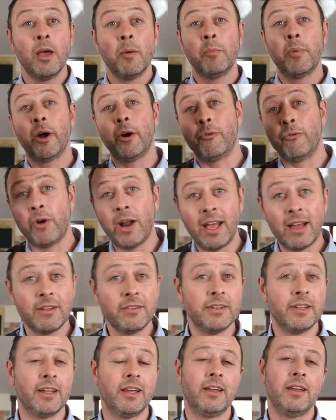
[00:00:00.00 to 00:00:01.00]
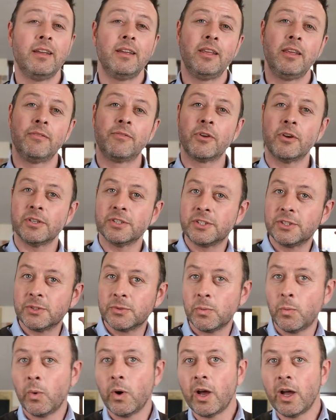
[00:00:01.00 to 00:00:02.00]
But around it, you've got
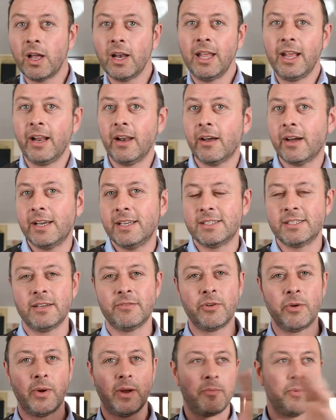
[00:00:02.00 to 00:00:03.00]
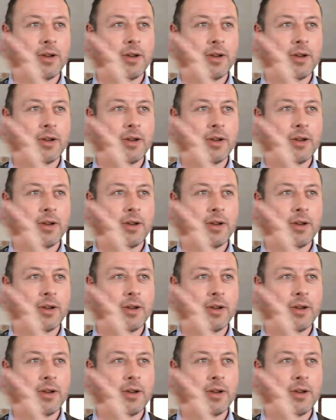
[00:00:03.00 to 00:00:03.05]
swirling lights everywhere.